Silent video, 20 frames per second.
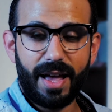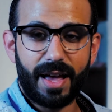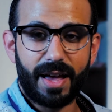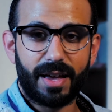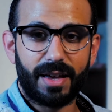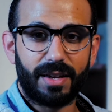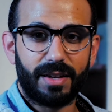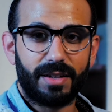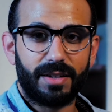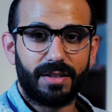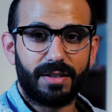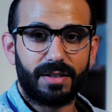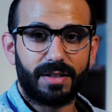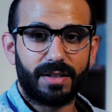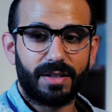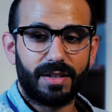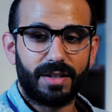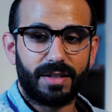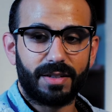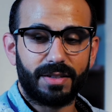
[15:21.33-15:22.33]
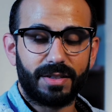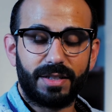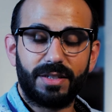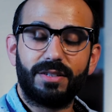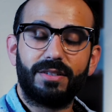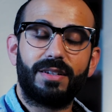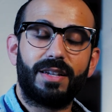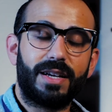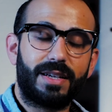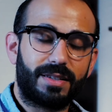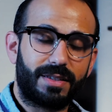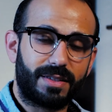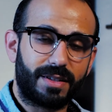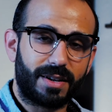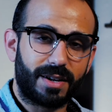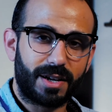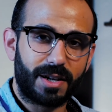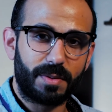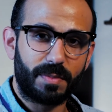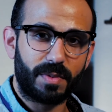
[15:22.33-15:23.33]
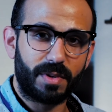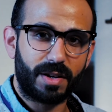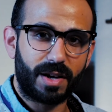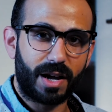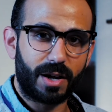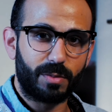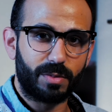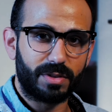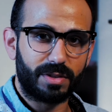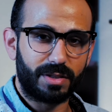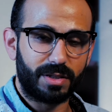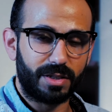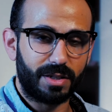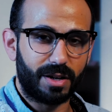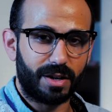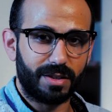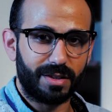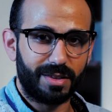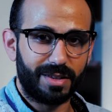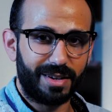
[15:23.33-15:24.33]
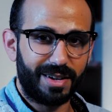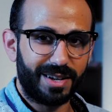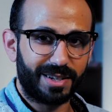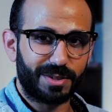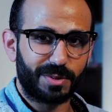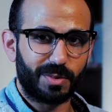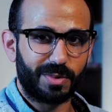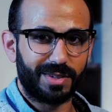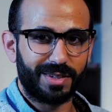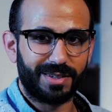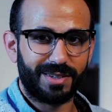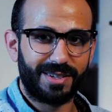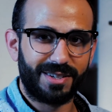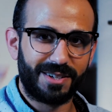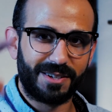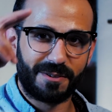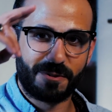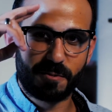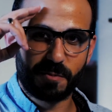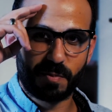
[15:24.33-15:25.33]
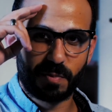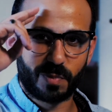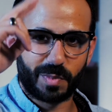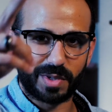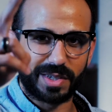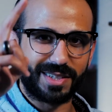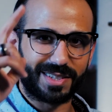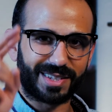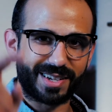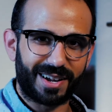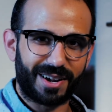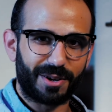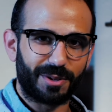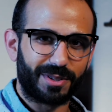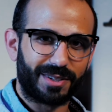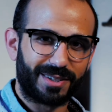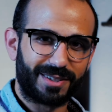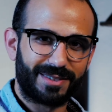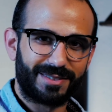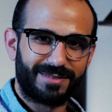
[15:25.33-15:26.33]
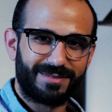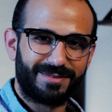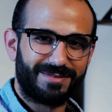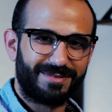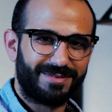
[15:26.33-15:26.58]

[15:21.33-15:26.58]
And until next time, I will see y'all in the next one. Peace out.